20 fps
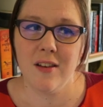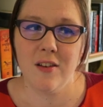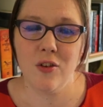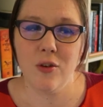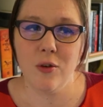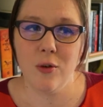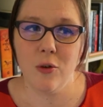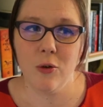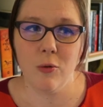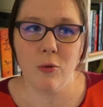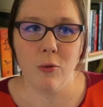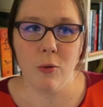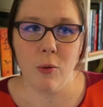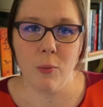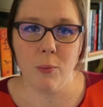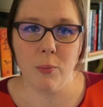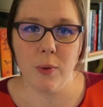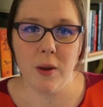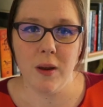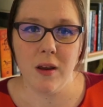to
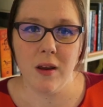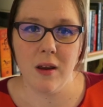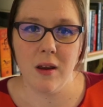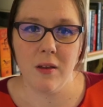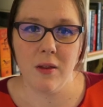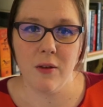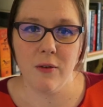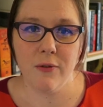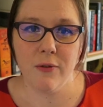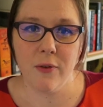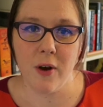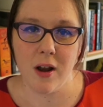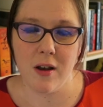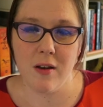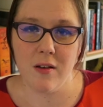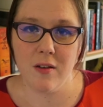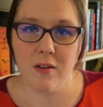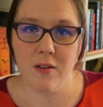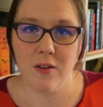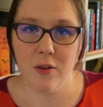be the
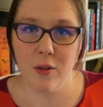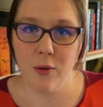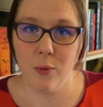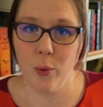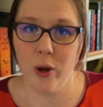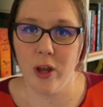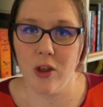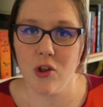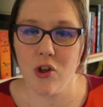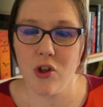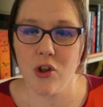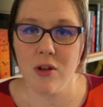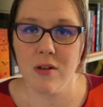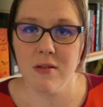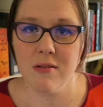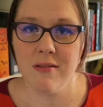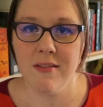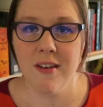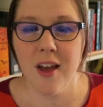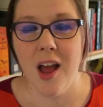friend to the witch,
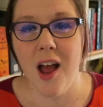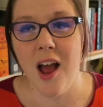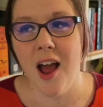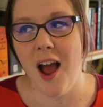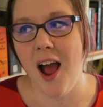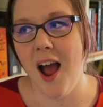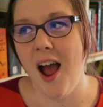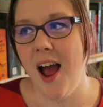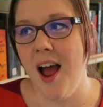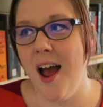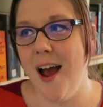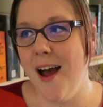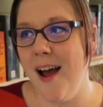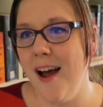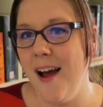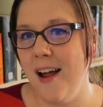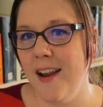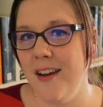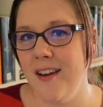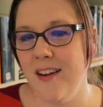
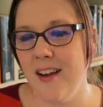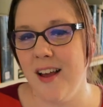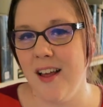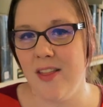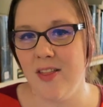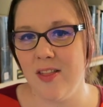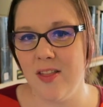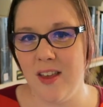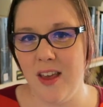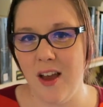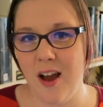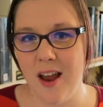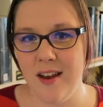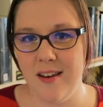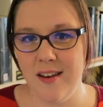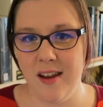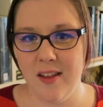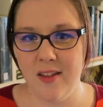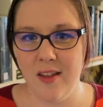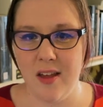and the
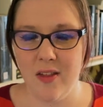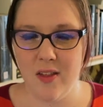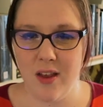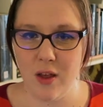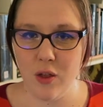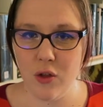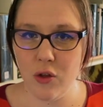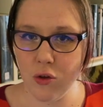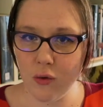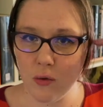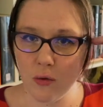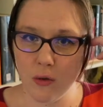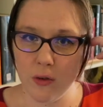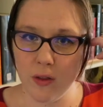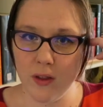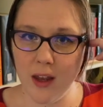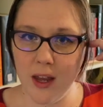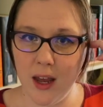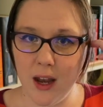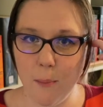idea that these
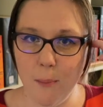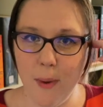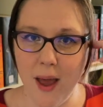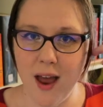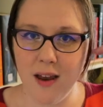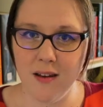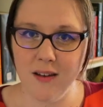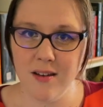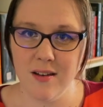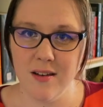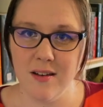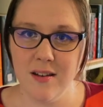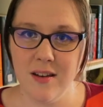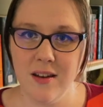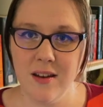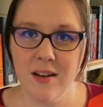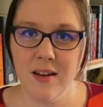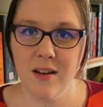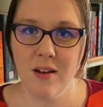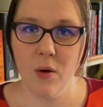children that get abandoned
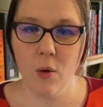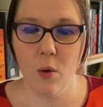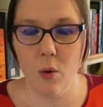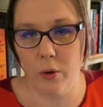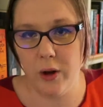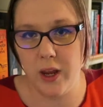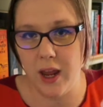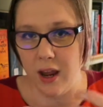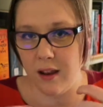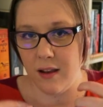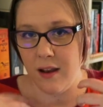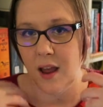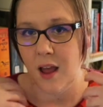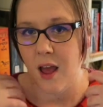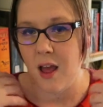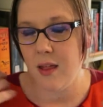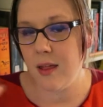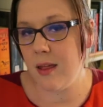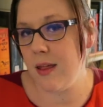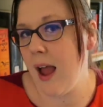or get
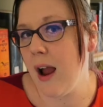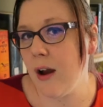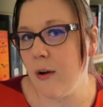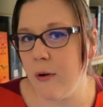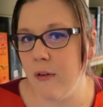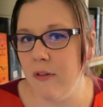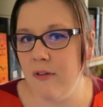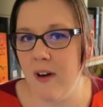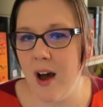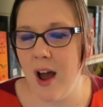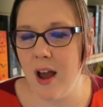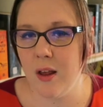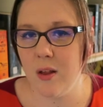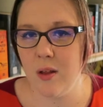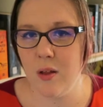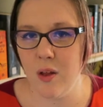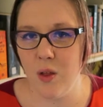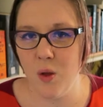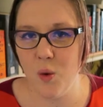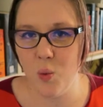
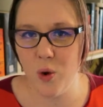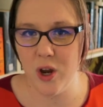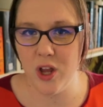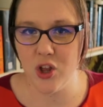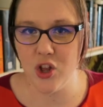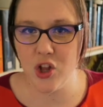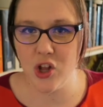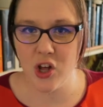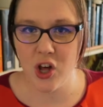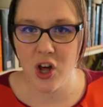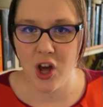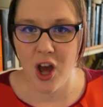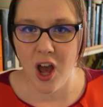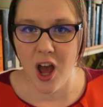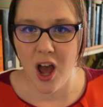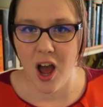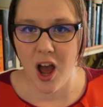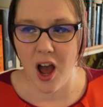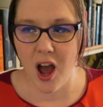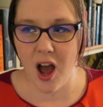sacrificed to the witch,
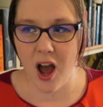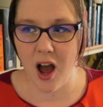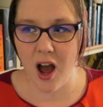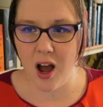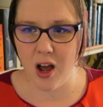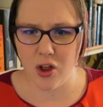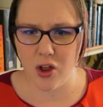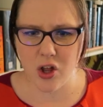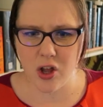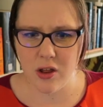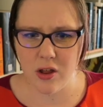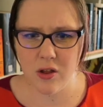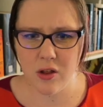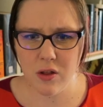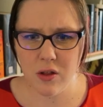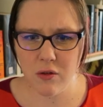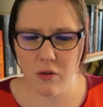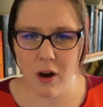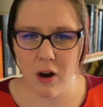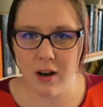she's
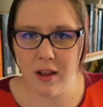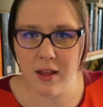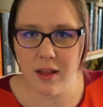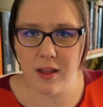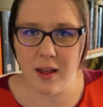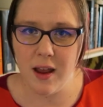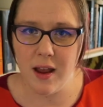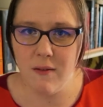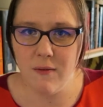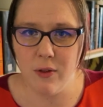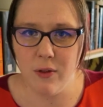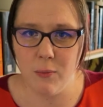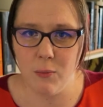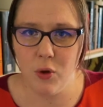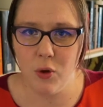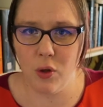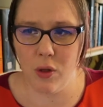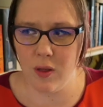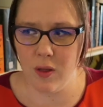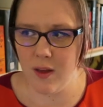just trying to save them
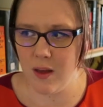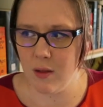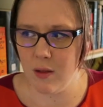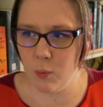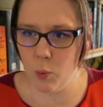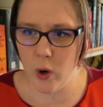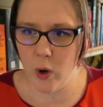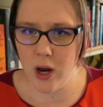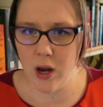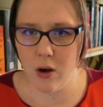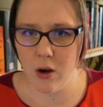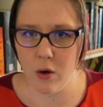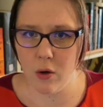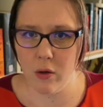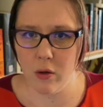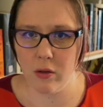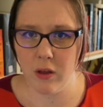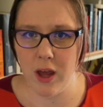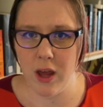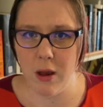because these
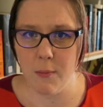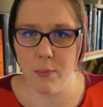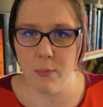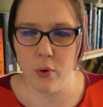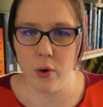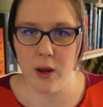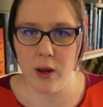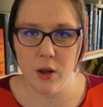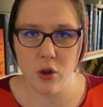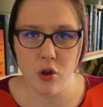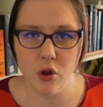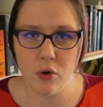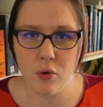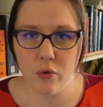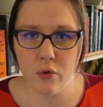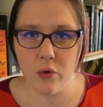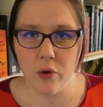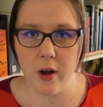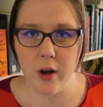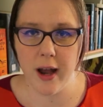weirdos keep putting
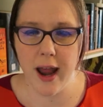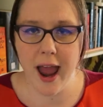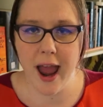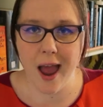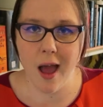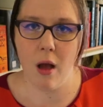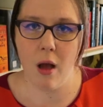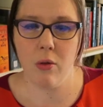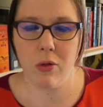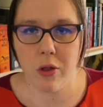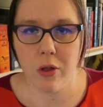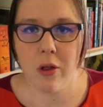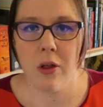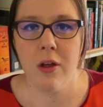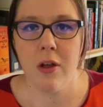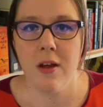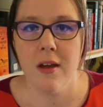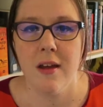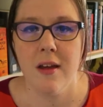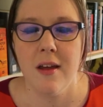children out